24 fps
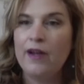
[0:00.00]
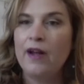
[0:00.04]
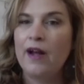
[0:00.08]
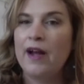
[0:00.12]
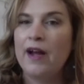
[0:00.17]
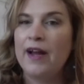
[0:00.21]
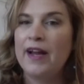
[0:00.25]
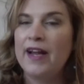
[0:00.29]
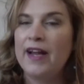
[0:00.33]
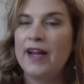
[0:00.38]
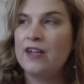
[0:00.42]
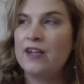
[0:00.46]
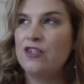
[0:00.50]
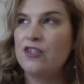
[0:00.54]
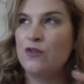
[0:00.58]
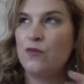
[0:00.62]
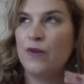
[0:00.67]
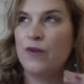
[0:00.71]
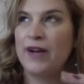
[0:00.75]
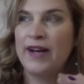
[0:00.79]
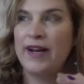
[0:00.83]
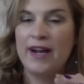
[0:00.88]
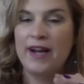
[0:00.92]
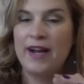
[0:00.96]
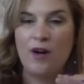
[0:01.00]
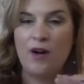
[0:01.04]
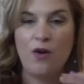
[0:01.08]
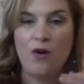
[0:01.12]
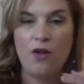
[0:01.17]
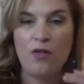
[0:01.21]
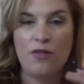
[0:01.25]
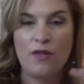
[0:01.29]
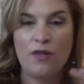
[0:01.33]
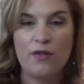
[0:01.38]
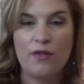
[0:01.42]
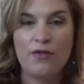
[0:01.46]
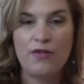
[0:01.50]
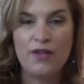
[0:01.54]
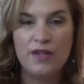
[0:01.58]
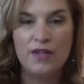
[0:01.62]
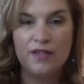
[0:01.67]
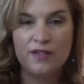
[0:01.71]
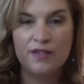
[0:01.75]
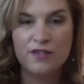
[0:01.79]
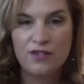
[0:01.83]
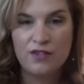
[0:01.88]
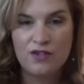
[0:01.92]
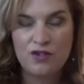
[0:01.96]
I had you write out the
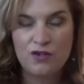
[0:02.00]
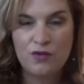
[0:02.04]
things that